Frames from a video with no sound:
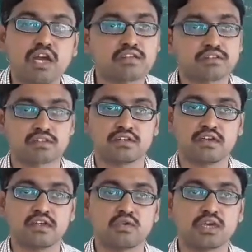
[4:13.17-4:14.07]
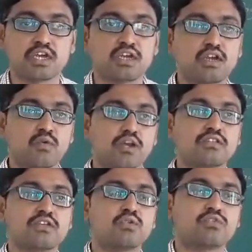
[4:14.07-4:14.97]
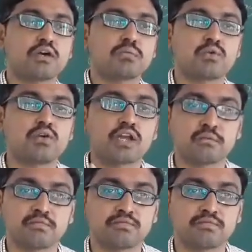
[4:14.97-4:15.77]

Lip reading: task. Okay, what is the use of program?